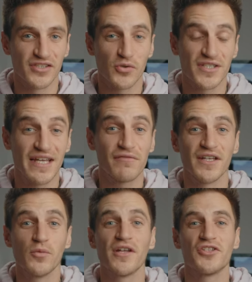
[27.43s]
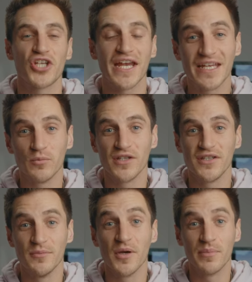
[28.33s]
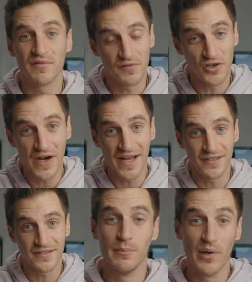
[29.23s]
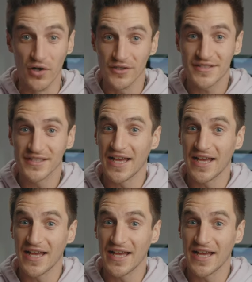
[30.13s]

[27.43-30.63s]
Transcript: so it's definitely worth checking with them beforehand but